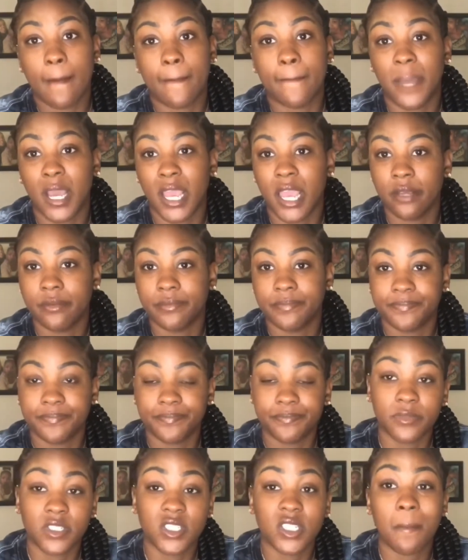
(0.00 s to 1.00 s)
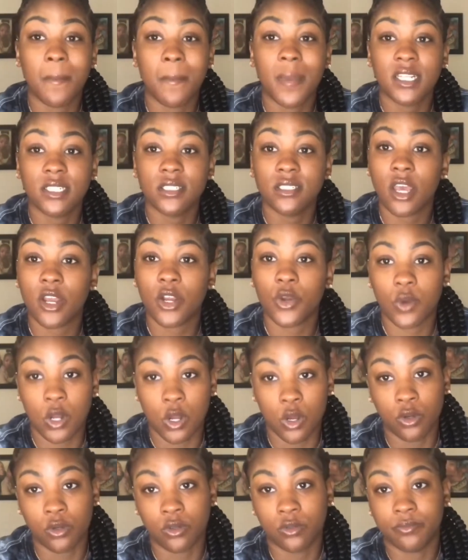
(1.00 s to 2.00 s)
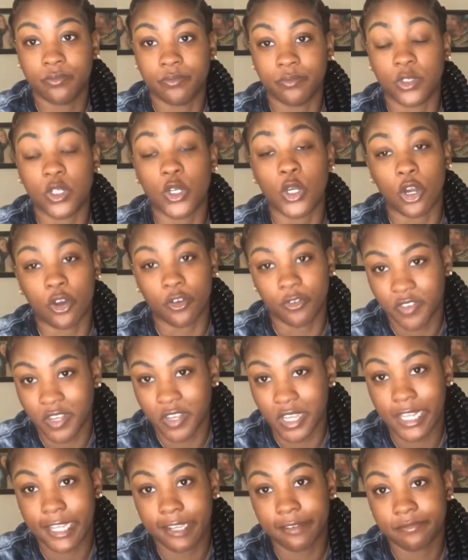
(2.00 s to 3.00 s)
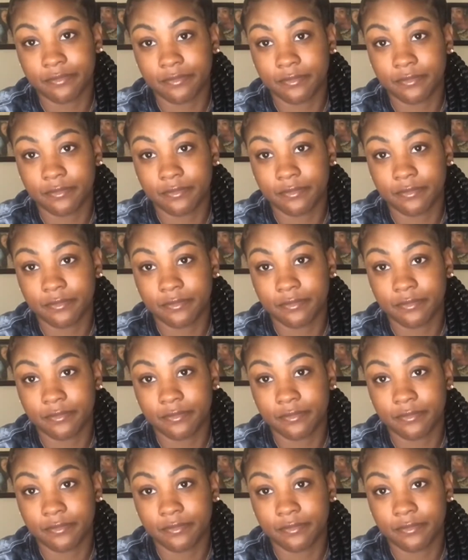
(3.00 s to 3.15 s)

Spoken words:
but some months down the road, you gonna feel it.